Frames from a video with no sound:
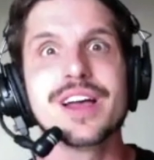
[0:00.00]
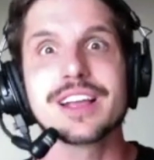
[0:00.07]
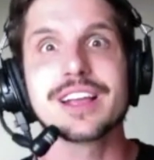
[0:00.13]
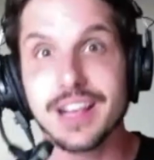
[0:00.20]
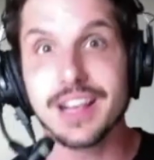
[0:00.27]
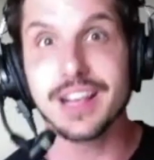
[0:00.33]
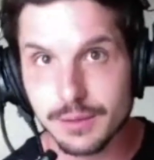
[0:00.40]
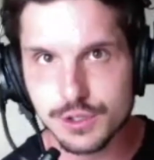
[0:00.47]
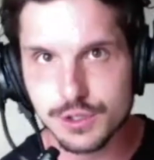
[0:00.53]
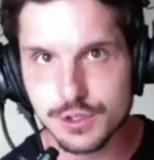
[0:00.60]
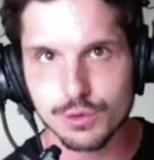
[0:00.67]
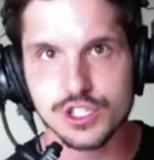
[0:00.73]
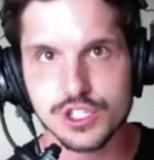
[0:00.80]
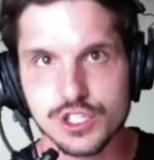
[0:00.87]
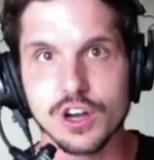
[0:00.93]
get them some
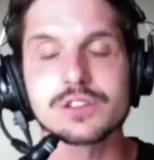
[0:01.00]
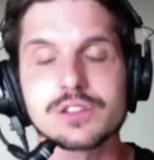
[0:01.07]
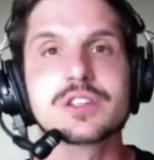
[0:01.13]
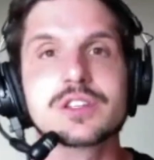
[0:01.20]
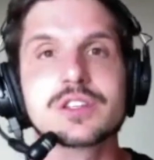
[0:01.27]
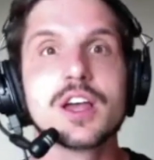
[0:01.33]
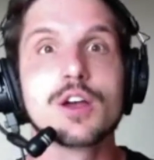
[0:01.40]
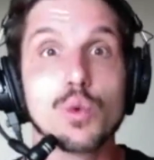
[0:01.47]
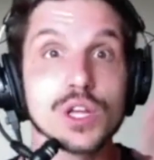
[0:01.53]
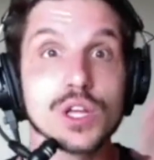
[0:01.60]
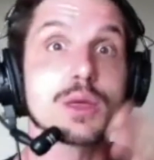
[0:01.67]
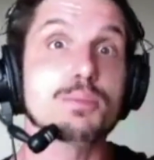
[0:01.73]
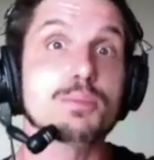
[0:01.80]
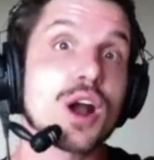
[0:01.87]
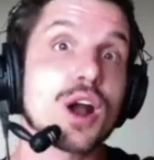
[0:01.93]
results with the
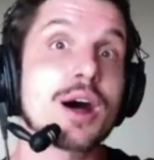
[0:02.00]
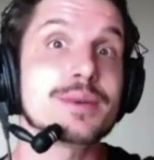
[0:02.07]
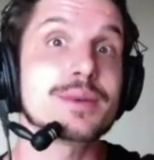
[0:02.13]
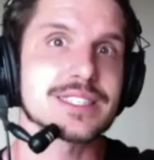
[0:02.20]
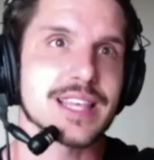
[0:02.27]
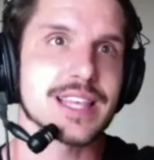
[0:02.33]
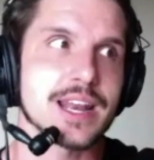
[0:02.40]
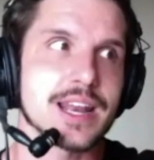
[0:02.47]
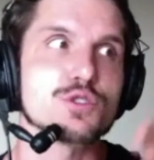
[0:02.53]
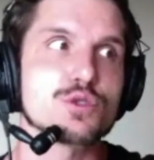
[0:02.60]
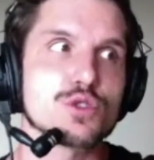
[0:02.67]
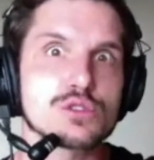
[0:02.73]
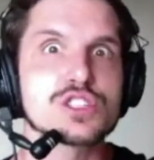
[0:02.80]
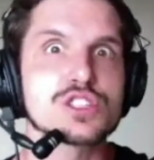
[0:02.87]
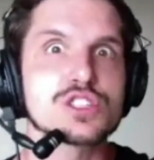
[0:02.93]
promise that if you
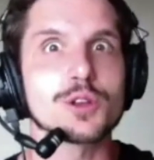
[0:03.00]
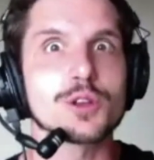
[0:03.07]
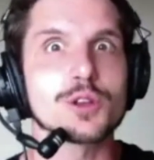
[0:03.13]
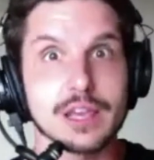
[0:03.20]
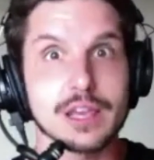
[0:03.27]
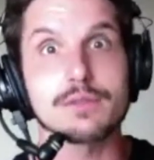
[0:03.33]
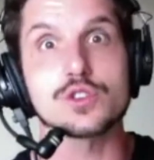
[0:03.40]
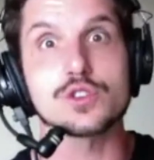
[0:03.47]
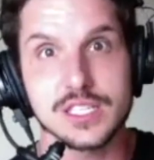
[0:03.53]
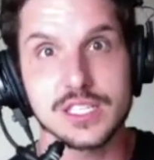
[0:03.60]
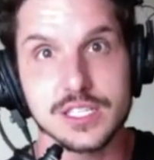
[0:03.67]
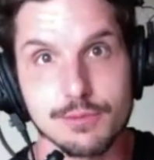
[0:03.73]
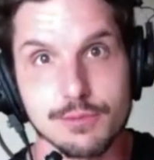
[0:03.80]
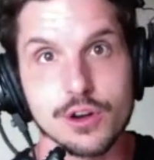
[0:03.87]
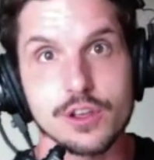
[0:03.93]
coach them, they're going to give you a
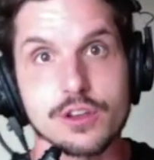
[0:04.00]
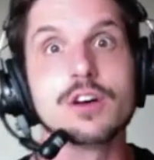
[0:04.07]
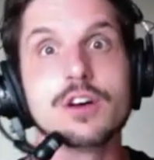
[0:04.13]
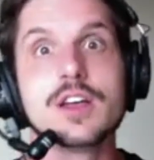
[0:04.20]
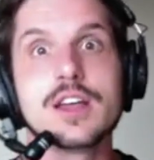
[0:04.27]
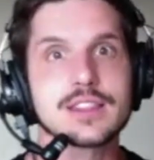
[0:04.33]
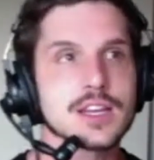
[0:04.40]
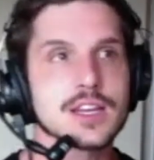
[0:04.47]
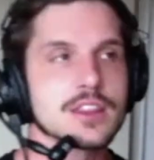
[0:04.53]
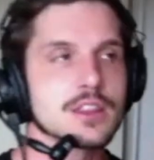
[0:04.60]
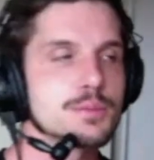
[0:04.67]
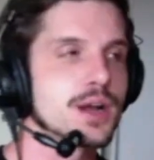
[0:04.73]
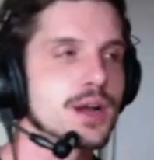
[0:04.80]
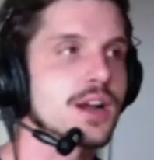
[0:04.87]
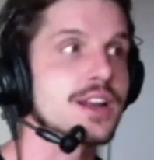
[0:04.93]
testimonial at the end of the
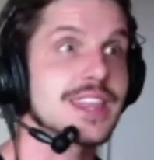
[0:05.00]
period.